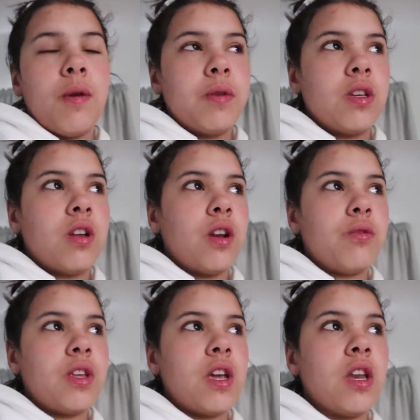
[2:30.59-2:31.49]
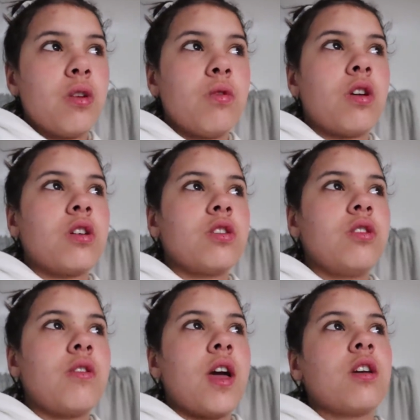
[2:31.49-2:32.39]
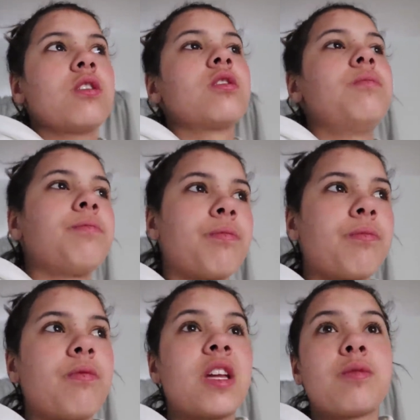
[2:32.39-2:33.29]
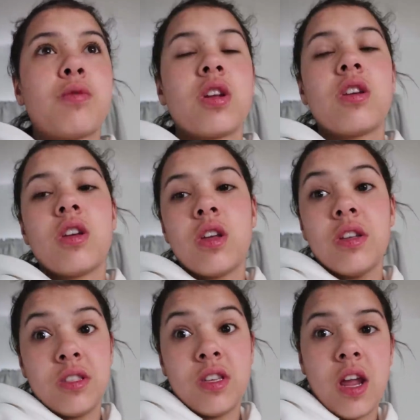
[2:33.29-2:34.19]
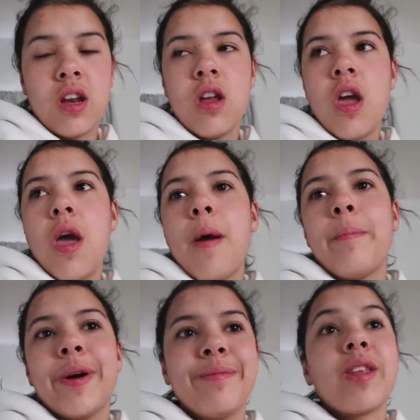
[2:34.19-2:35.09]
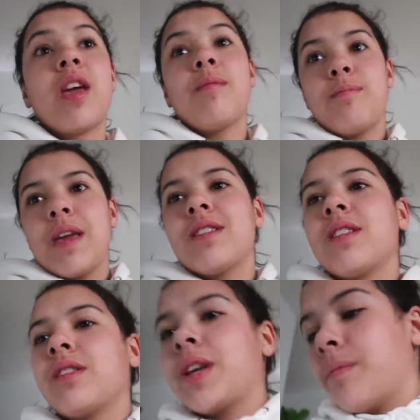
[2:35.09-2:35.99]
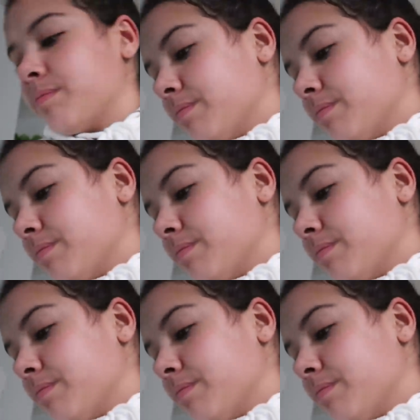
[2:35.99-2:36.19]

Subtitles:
I mean, I don't think anyone got to do that, because that's pretty insane, but basically,